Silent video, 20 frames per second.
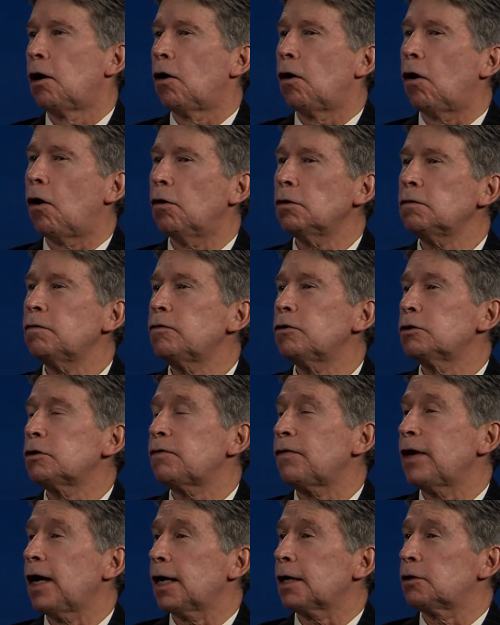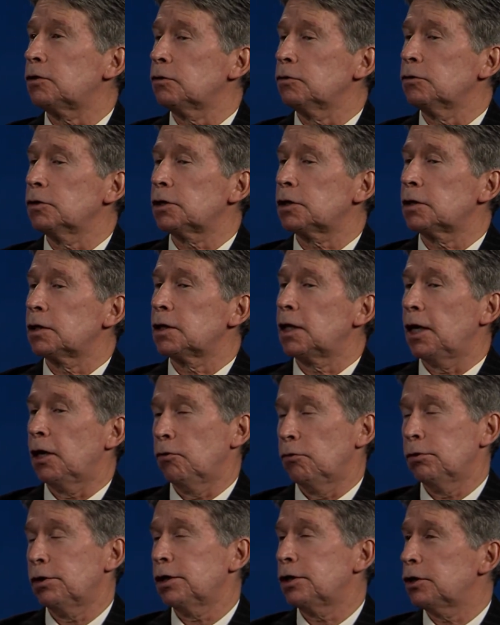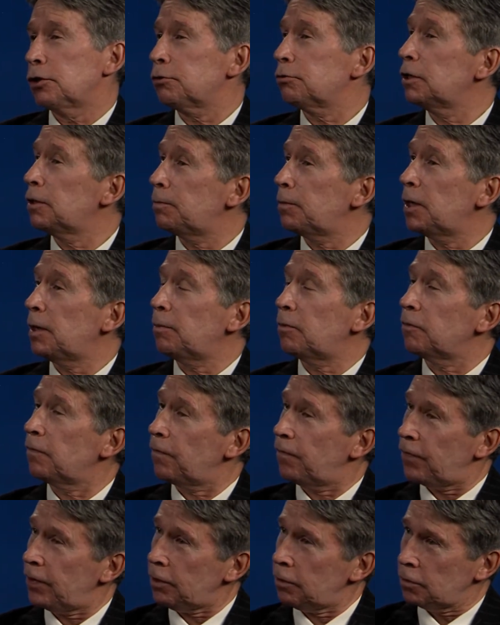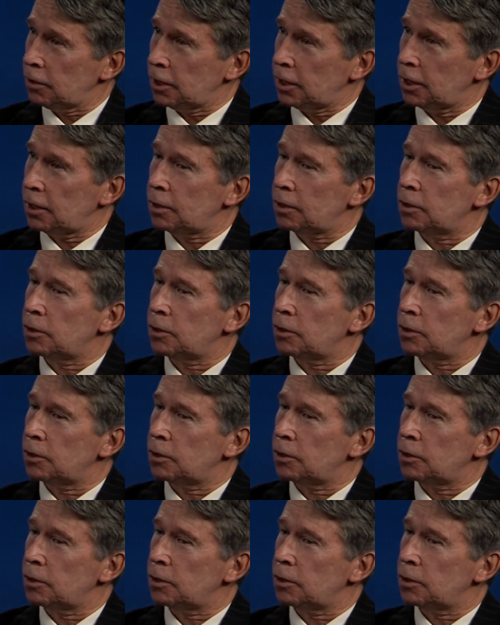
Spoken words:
All of those factors, in order to treat people fairly,